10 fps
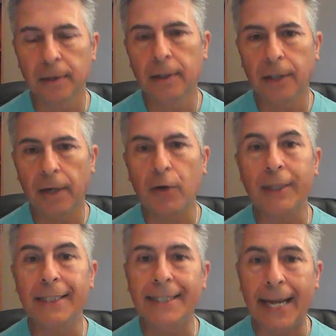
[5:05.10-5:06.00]
of our
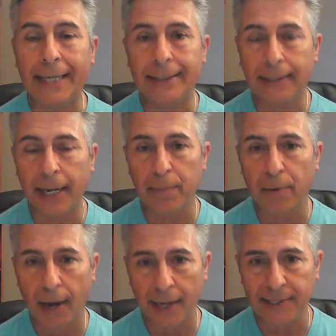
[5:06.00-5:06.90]
day-to-day
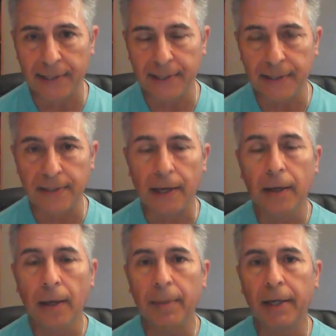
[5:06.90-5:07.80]
processes,
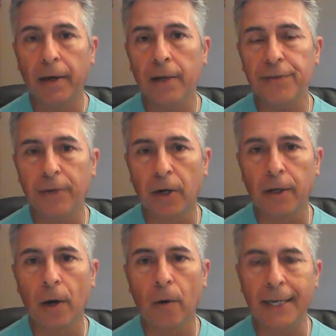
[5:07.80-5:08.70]
because
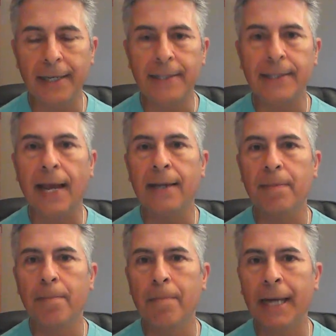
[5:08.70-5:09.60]
Virgo is as
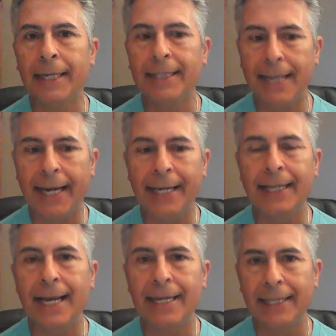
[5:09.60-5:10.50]
mundane
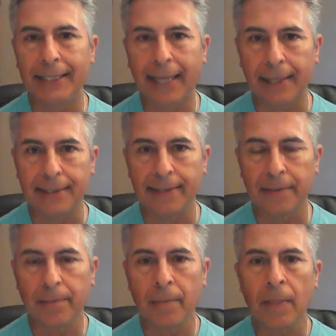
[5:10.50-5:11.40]
as it gets.
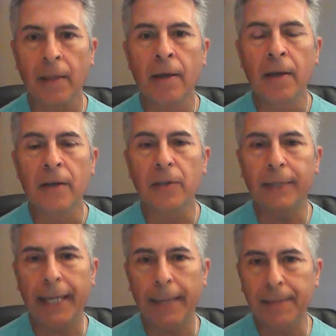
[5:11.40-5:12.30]
So
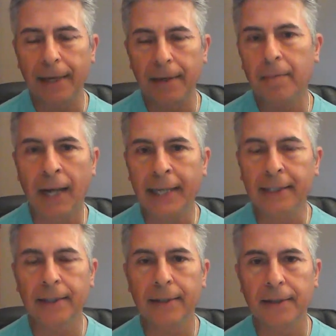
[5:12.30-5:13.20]
keep that in mind
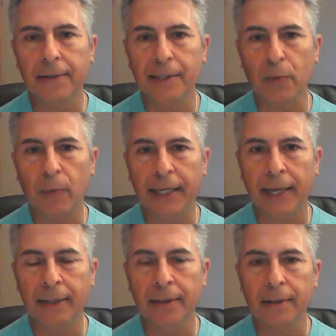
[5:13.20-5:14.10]
this
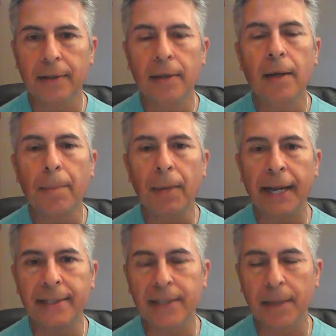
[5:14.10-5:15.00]
weekend.
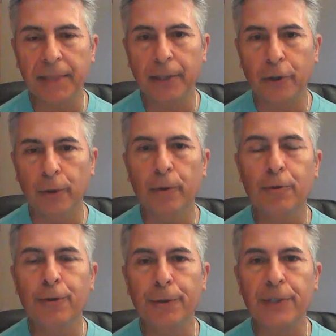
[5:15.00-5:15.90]
Plan something new,
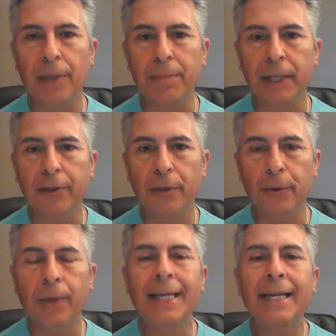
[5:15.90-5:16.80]
do something new,
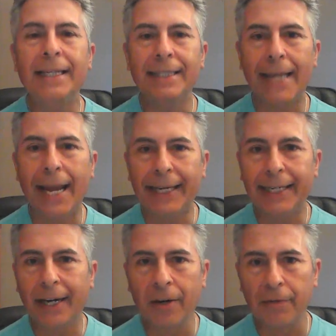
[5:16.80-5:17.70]
take
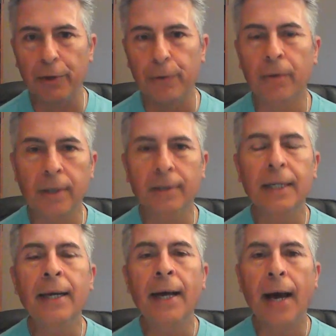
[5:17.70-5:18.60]
care of you.
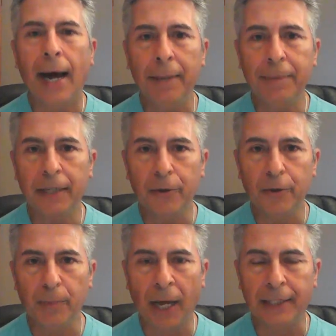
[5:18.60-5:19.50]
I'm Nick
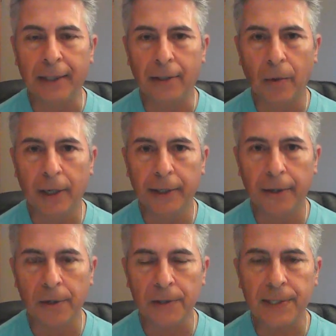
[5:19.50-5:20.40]
Newmont in Agoura
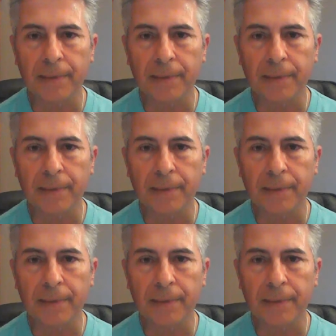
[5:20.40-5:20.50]
Hills.